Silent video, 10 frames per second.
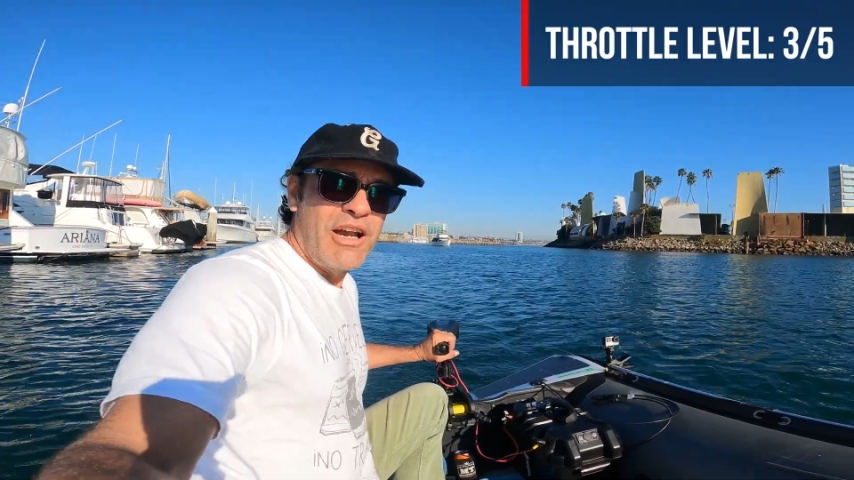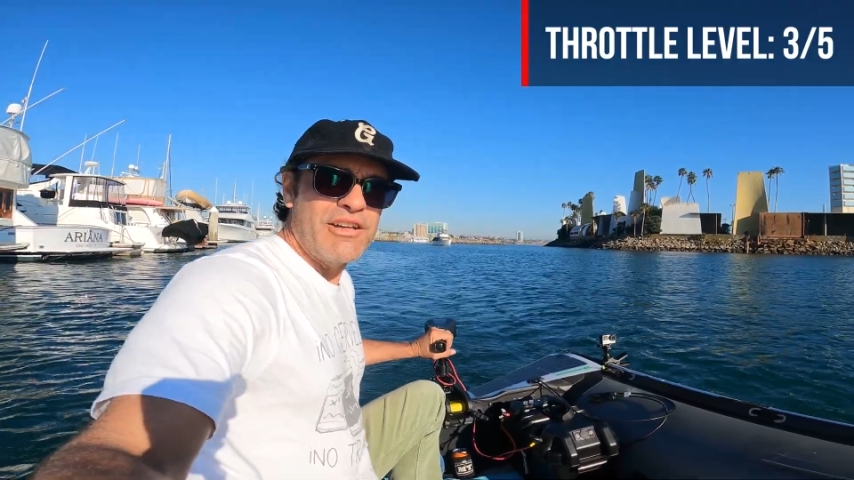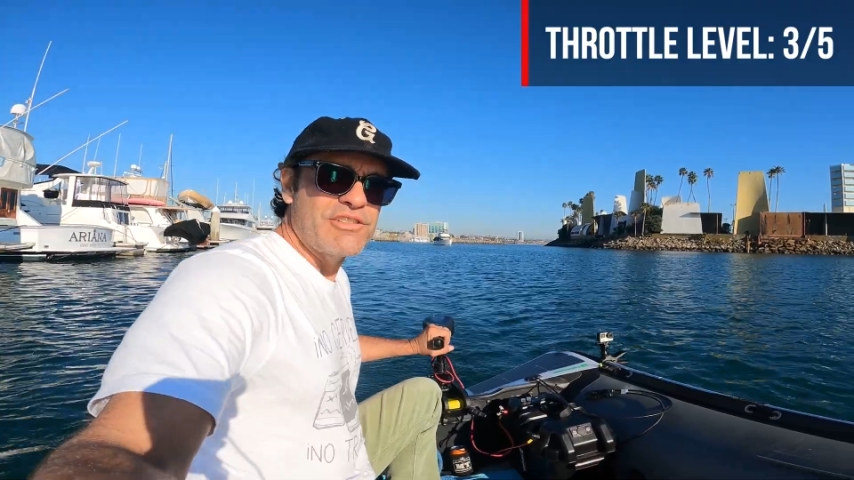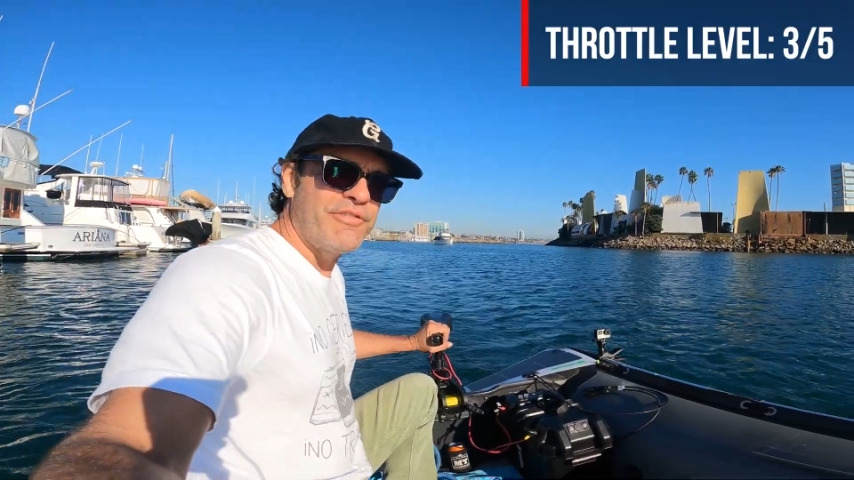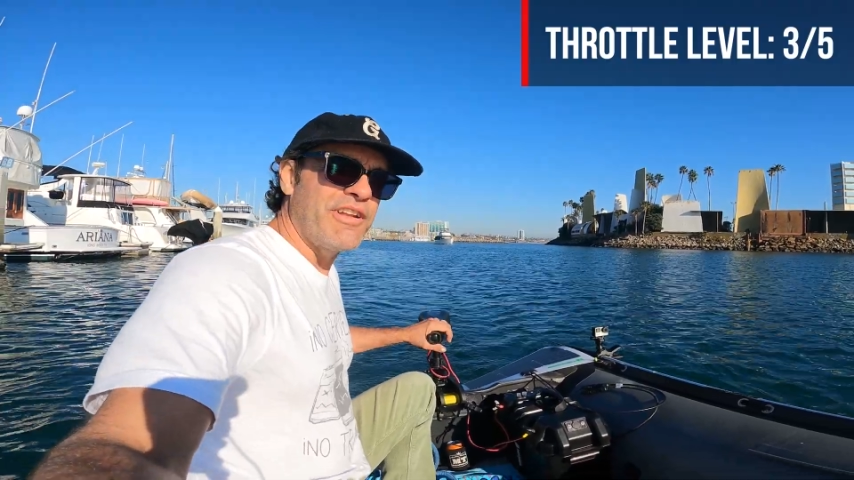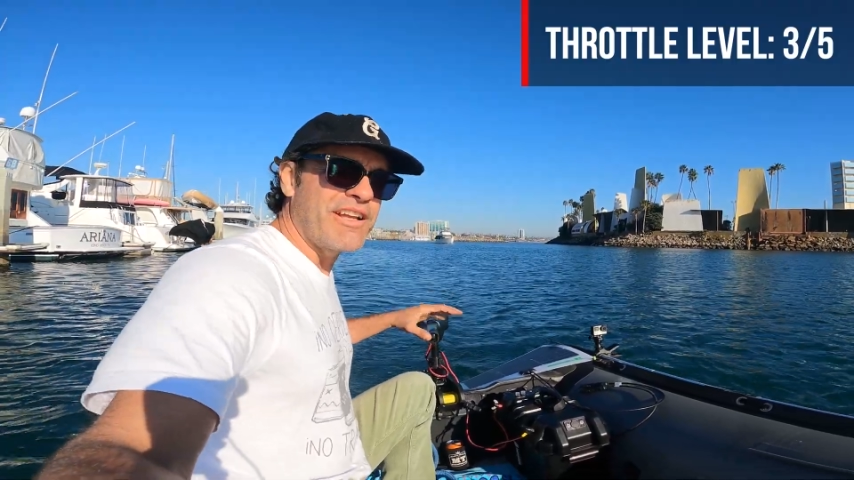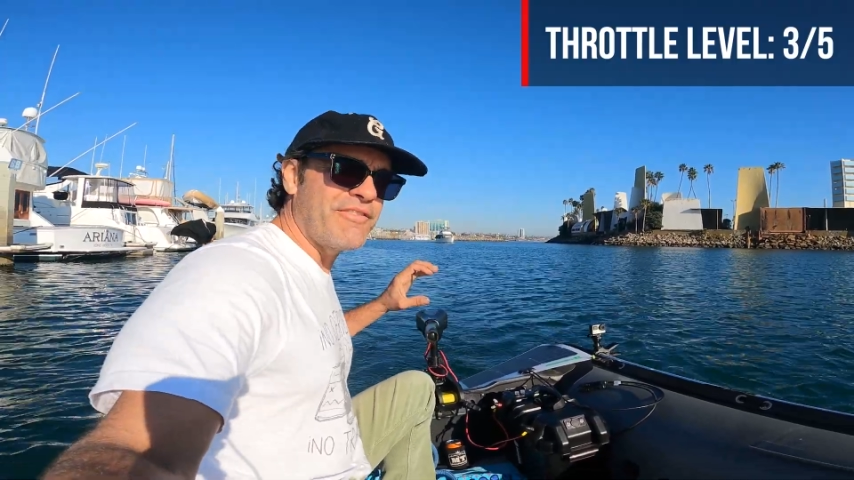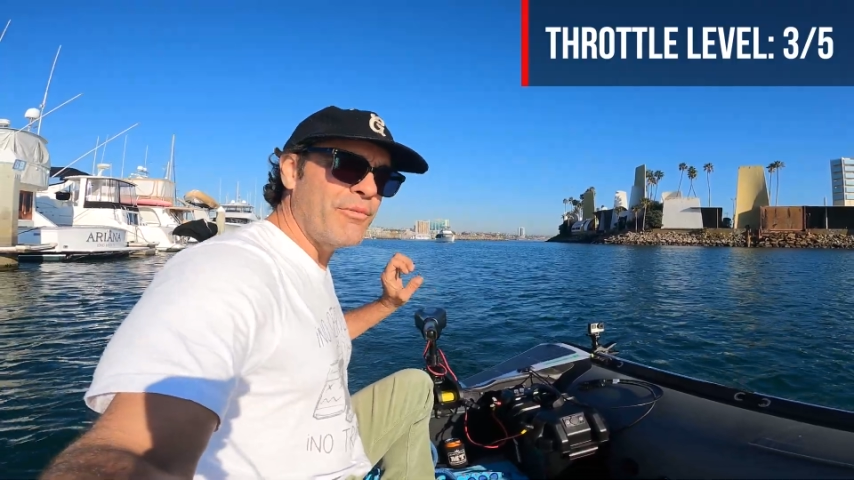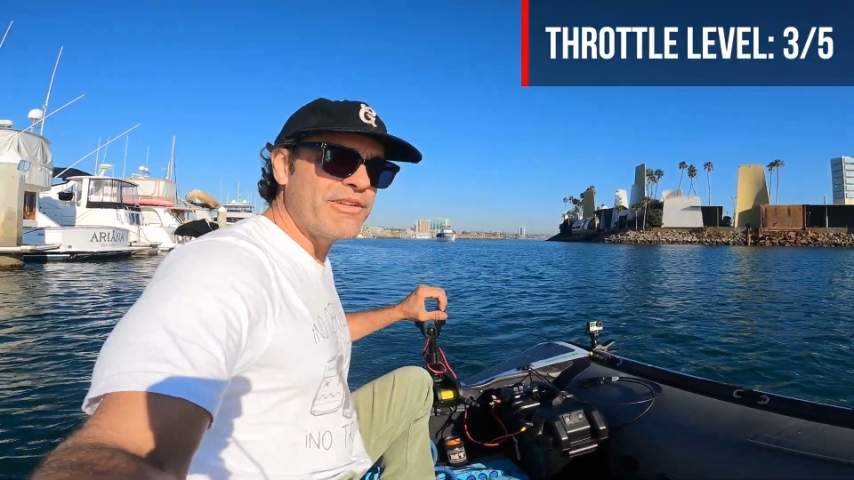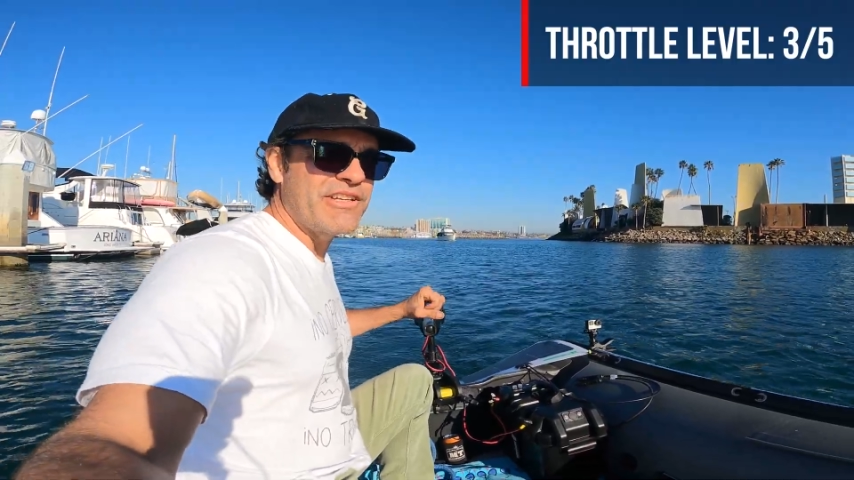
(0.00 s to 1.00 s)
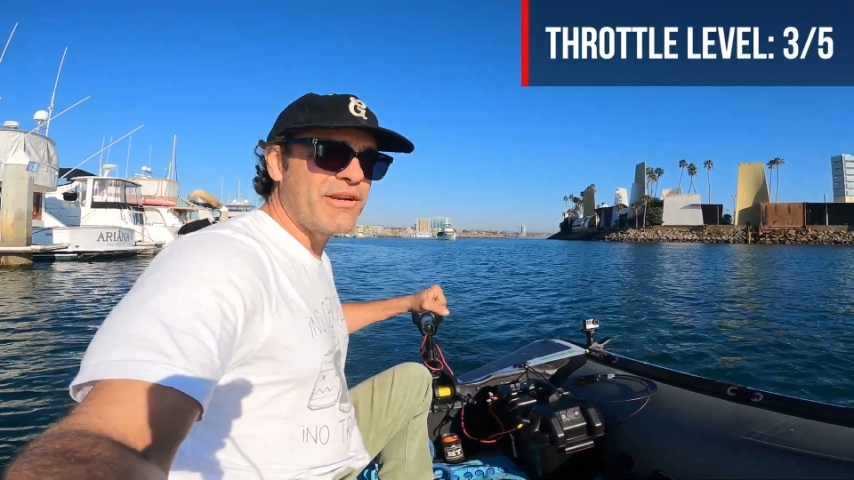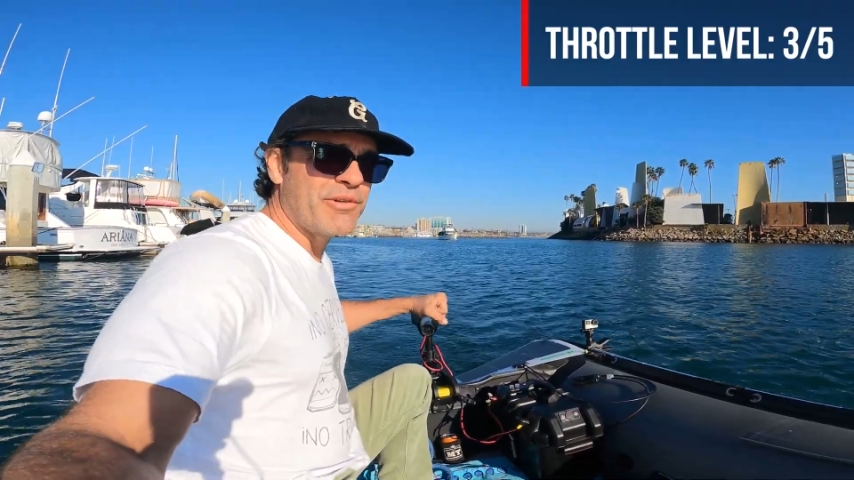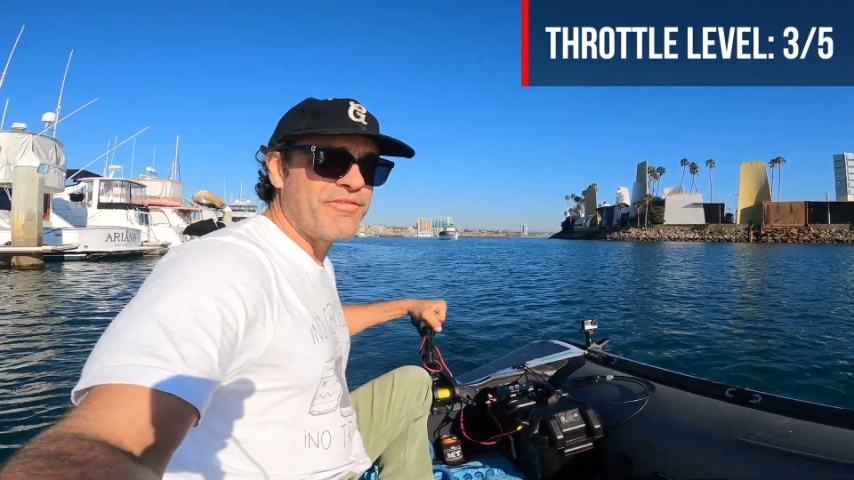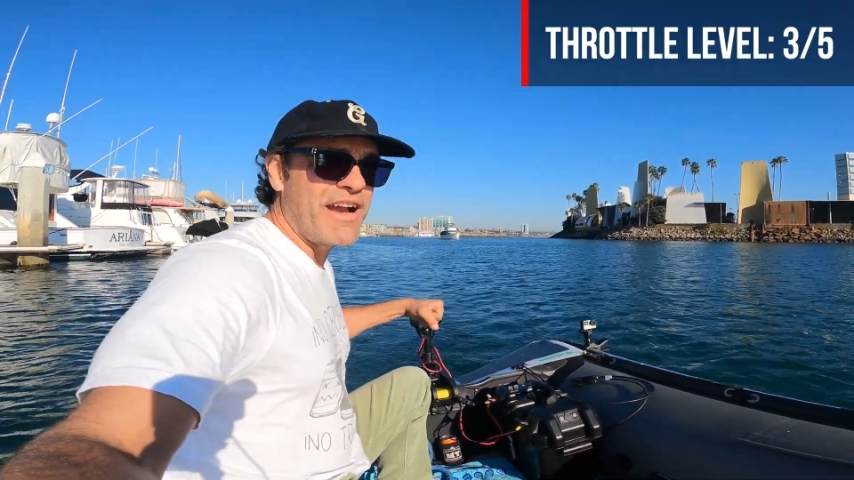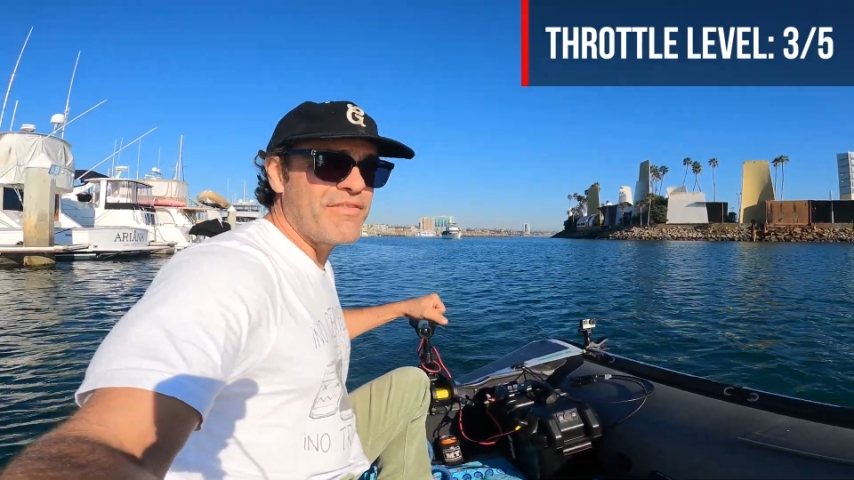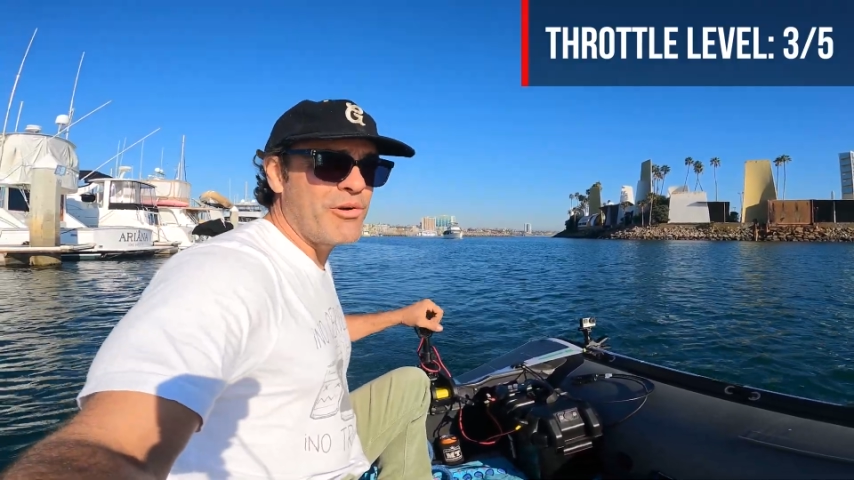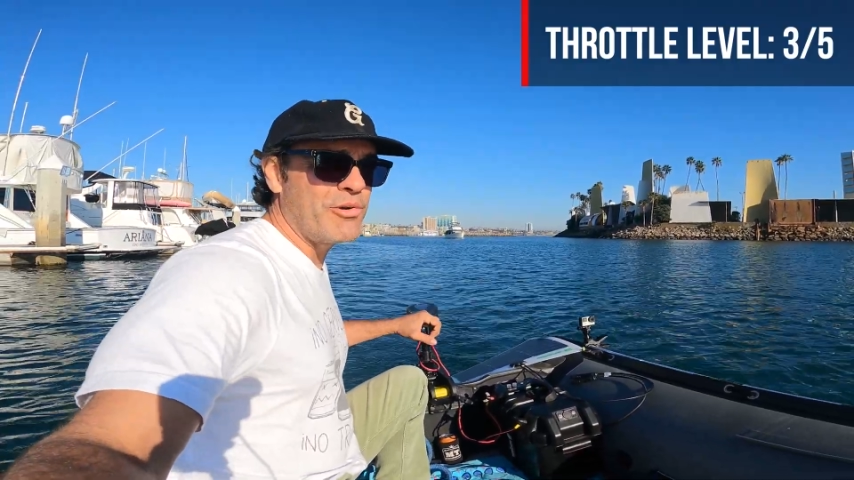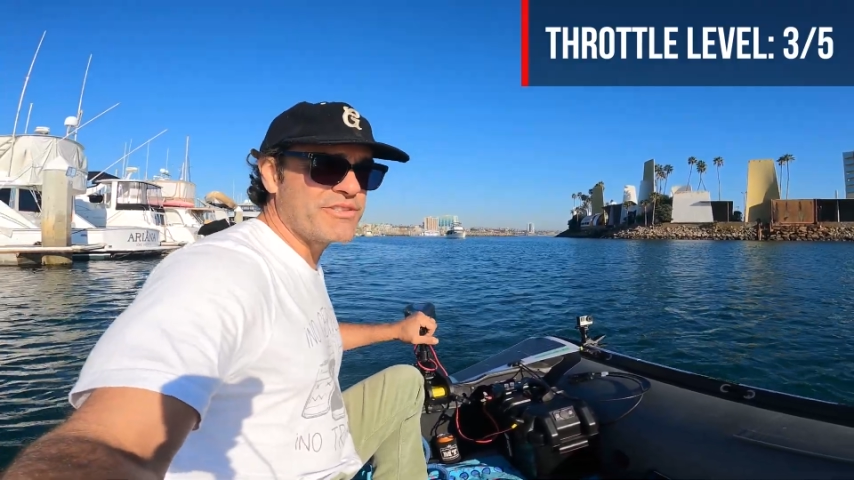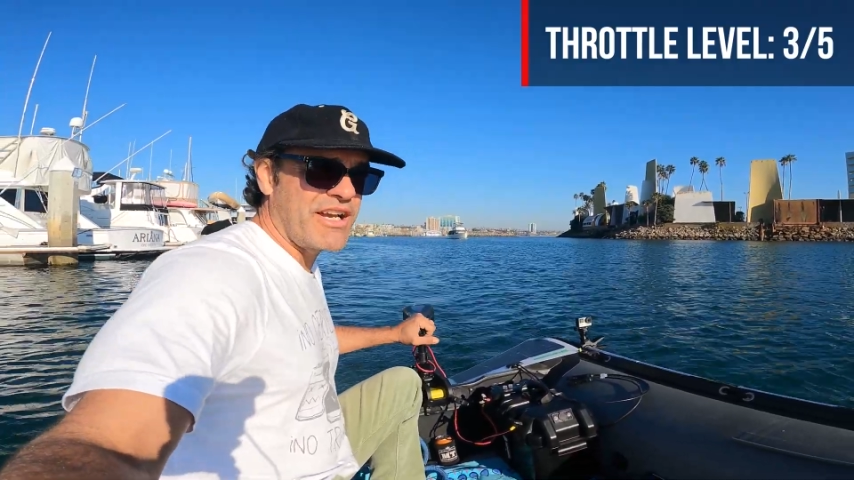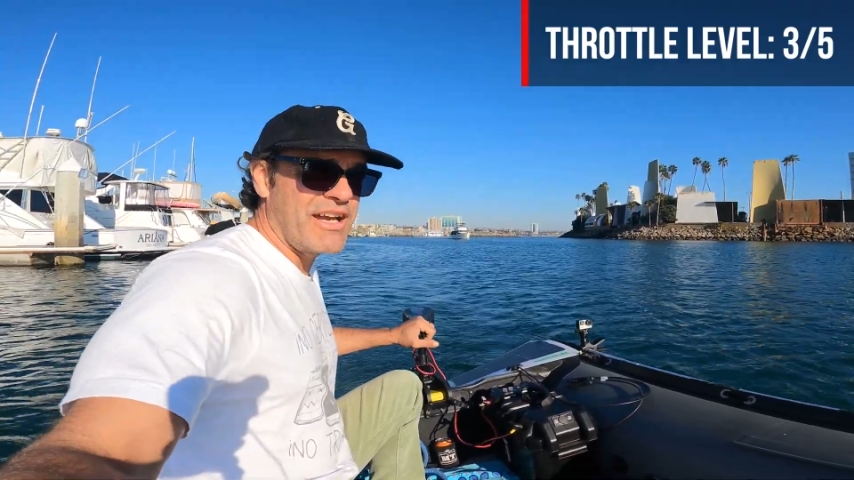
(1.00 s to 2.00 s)
I also feel like if I went to number five the
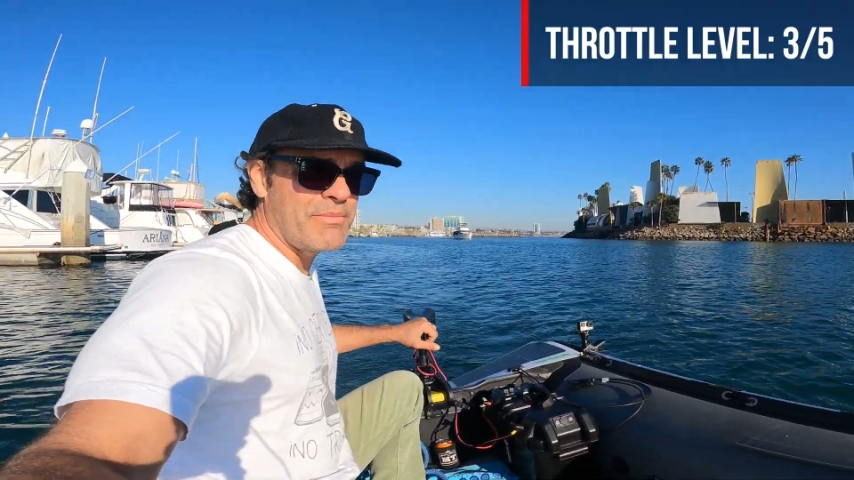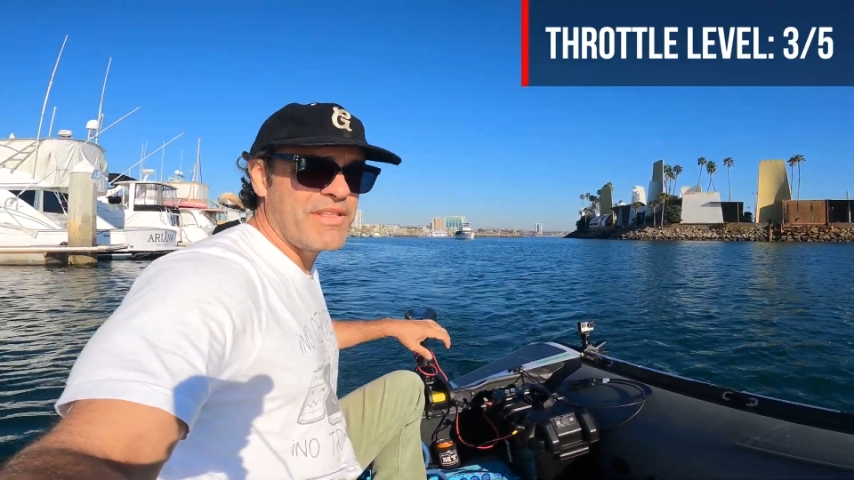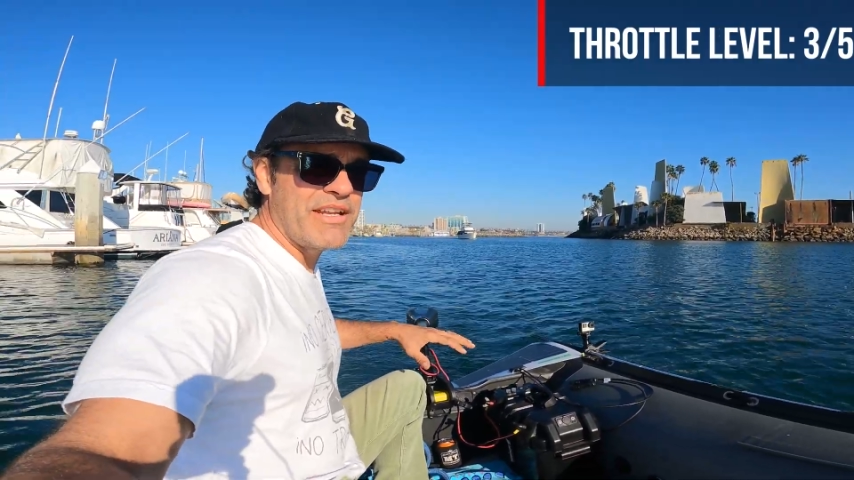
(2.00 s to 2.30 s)
whole time